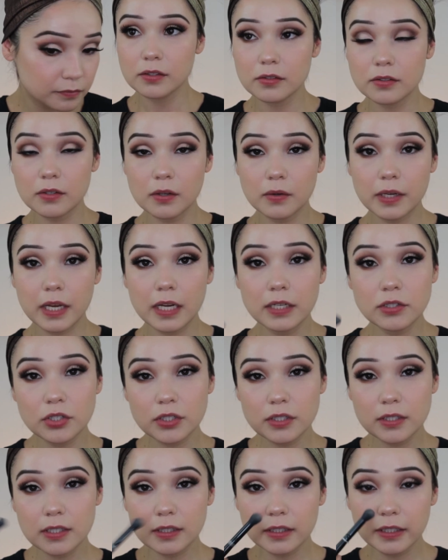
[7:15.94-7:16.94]
So again,
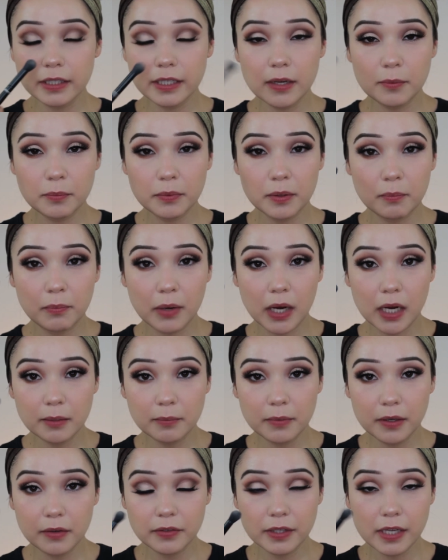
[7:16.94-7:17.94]
just to clean up the
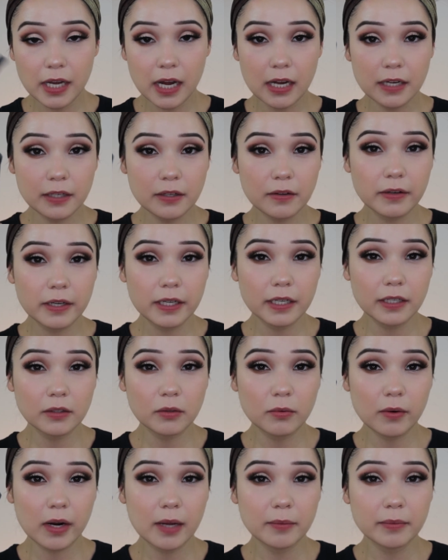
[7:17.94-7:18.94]
bottom of the eye, go ahead and
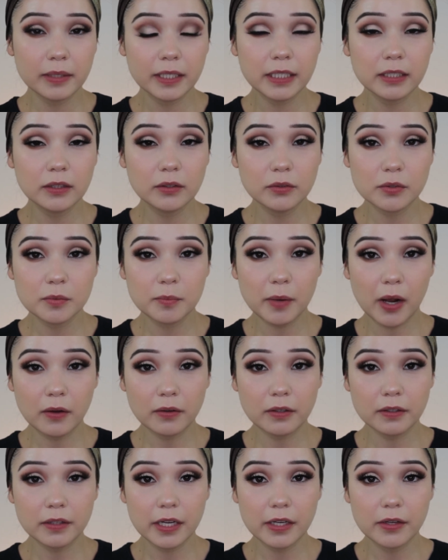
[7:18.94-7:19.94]
grab any loose
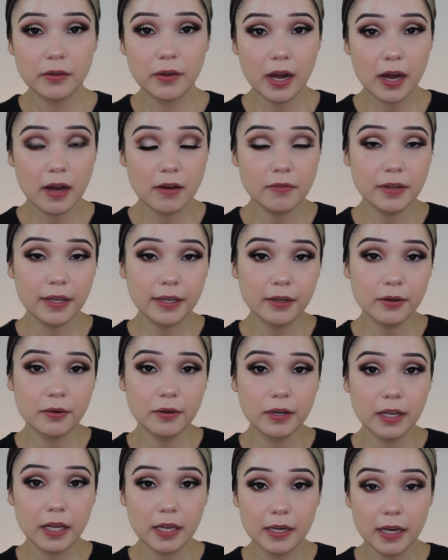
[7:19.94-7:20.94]
powder that you have and go
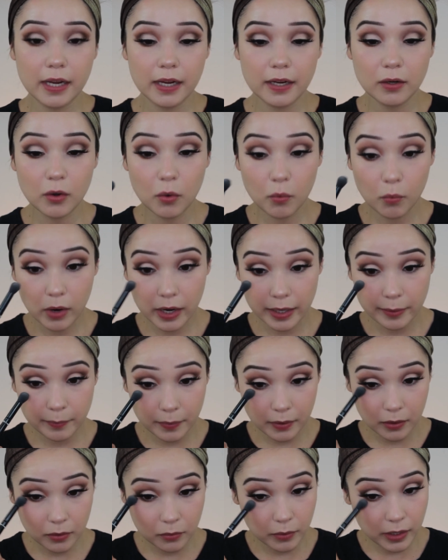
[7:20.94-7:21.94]
ahead and wipe
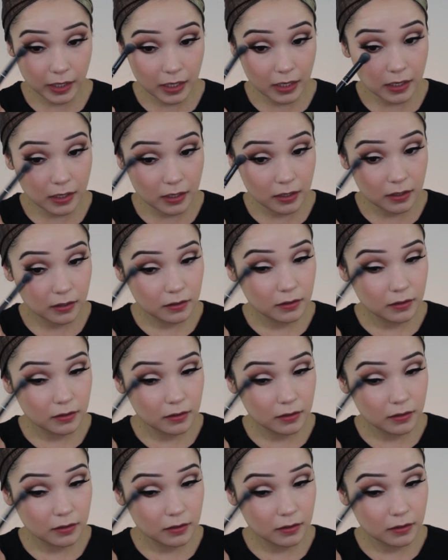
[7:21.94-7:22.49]
away.